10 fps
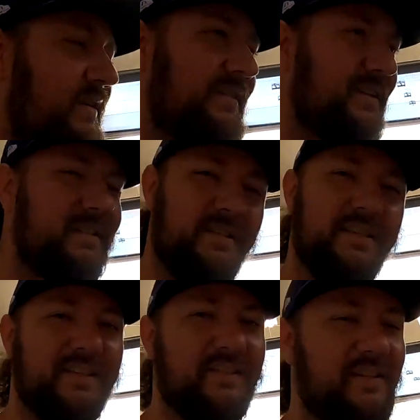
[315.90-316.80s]
let's
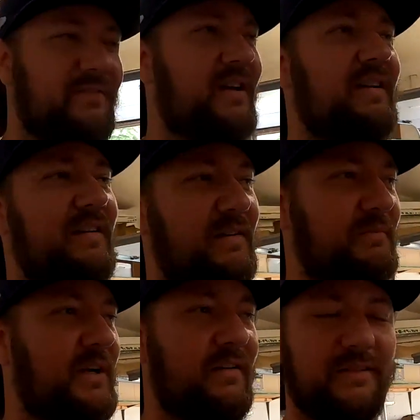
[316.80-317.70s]
get this stuff done.
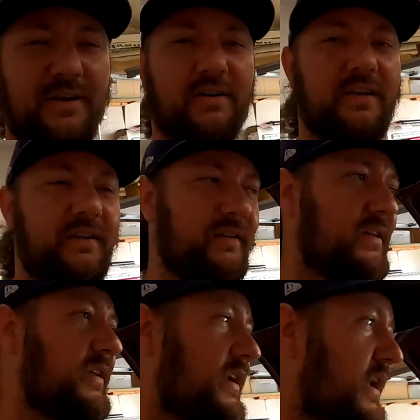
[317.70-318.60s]
I'm tired of talking,
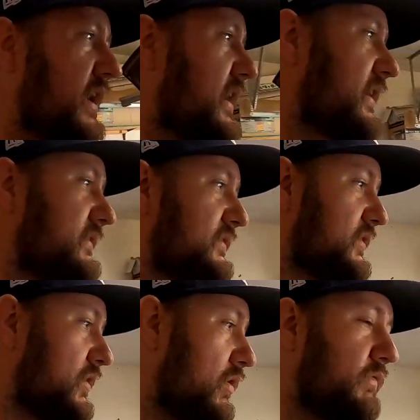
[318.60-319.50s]
and
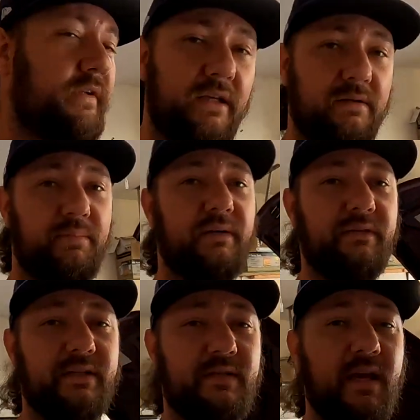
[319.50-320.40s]
hopefully get to
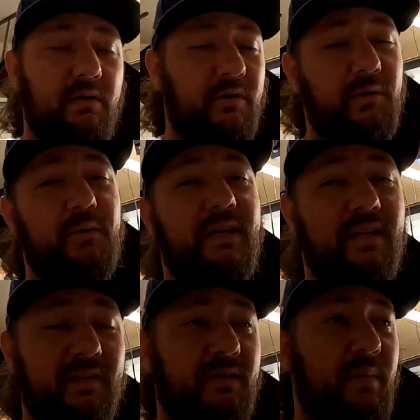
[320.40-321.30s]
buffing, see how good we can
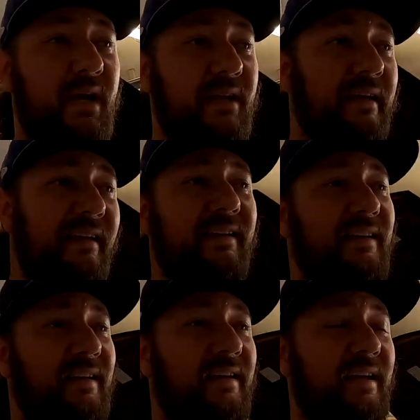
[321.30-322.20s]
get this paint,
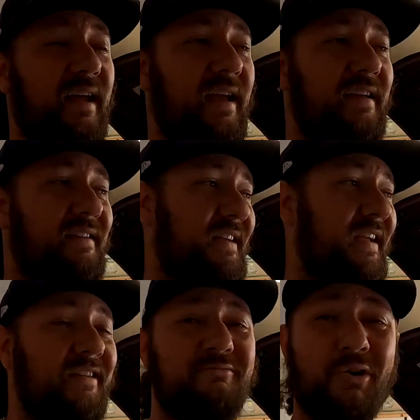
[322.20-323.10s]

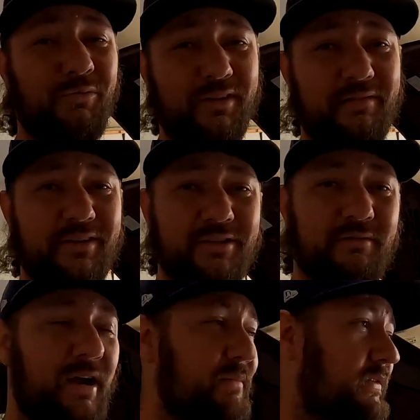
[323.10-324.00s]
and hopefully
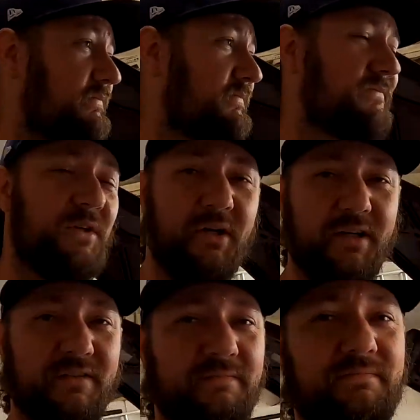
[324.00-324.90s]
eventually wrap it. All right,
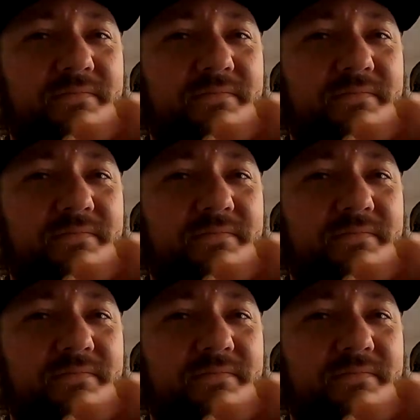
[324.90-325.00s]
guys.